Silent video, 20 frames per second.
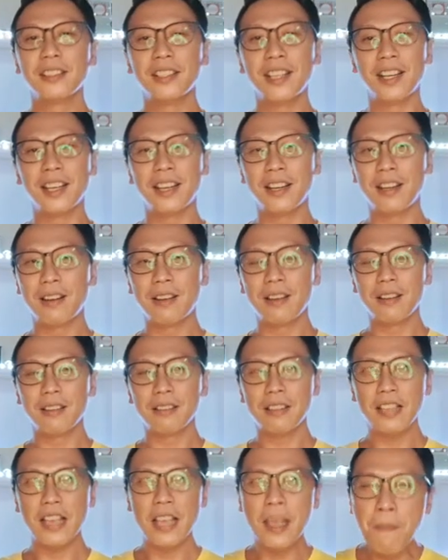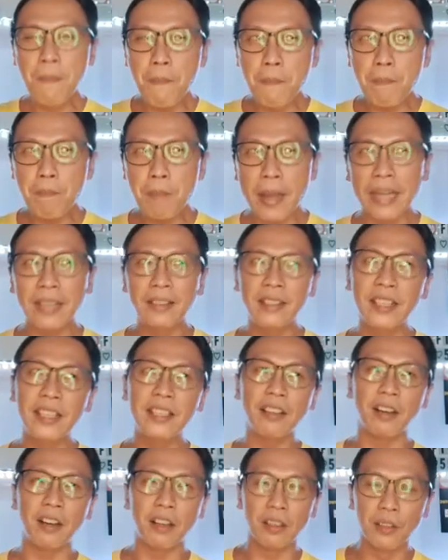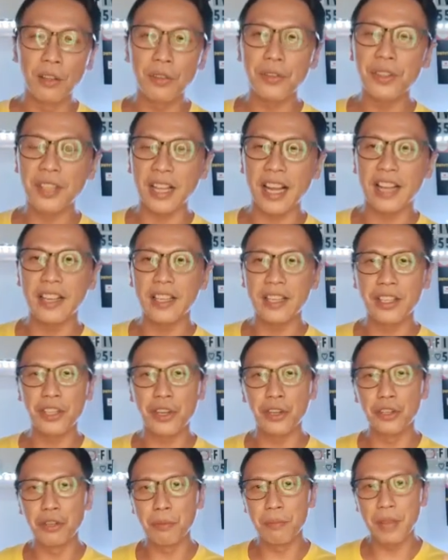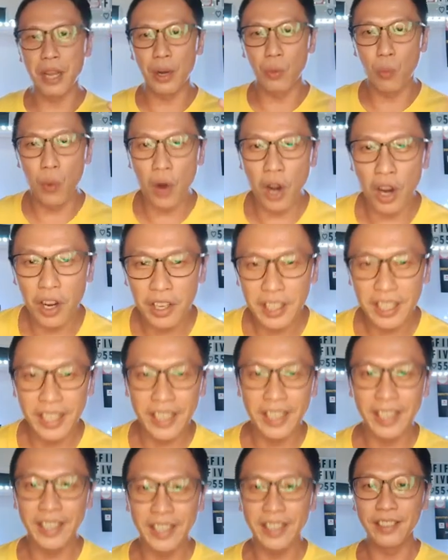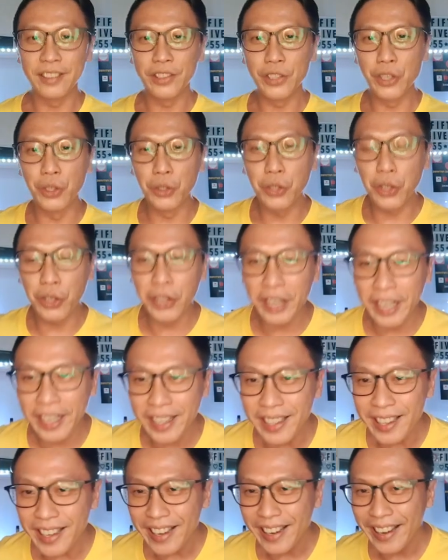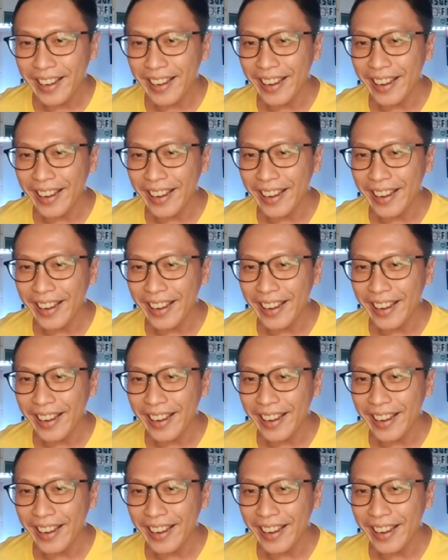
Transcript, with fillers: the impending, or looks like it's going to be a war in Ukraine